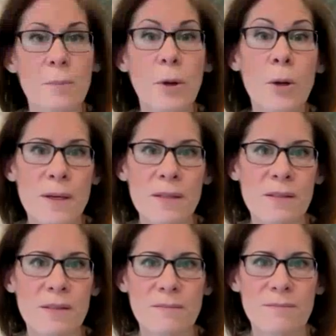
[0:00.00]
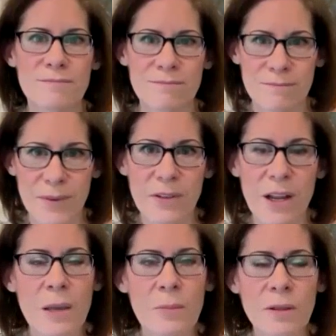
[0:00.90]
The purpose of an
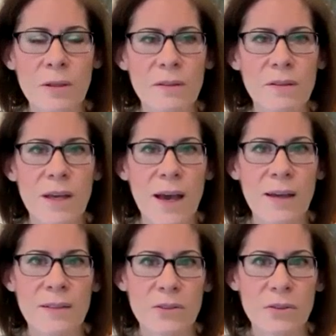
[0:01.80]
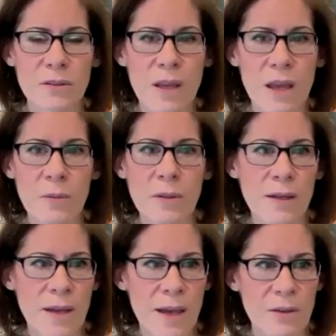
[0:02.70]
ABLE Act or the ABLE
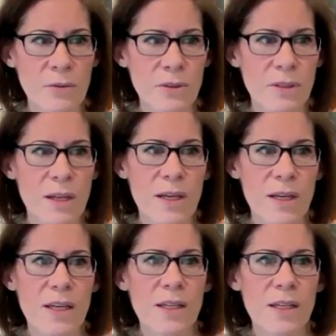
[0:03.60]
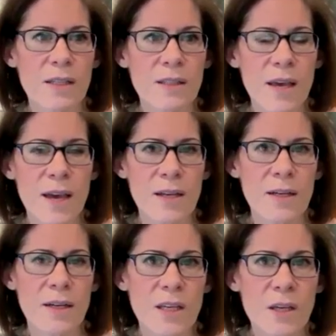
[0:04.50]
account is that
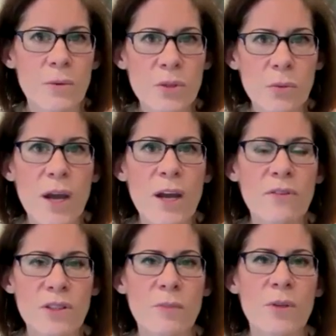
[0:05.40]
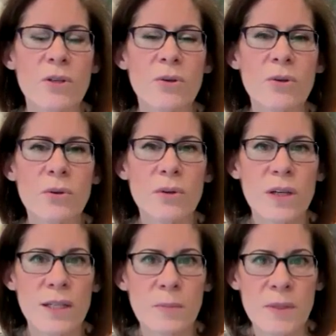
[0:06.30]
it was a way for someone who
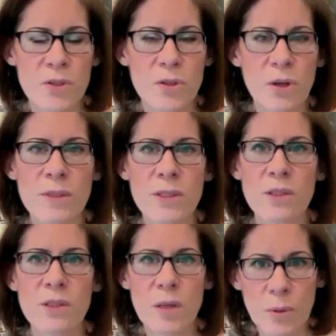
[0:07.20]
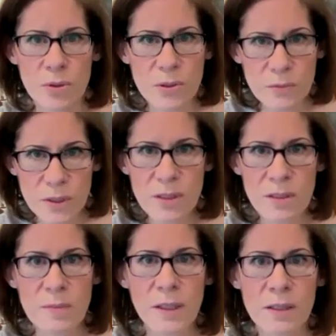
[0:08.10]
has been determined to be a person with
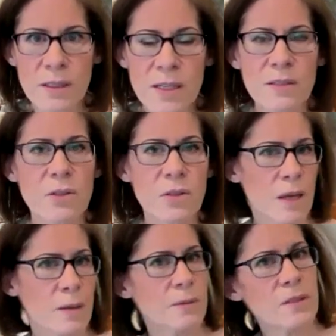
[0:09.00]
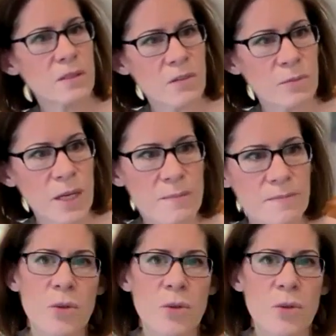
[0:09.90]
disabilities to be able to save money.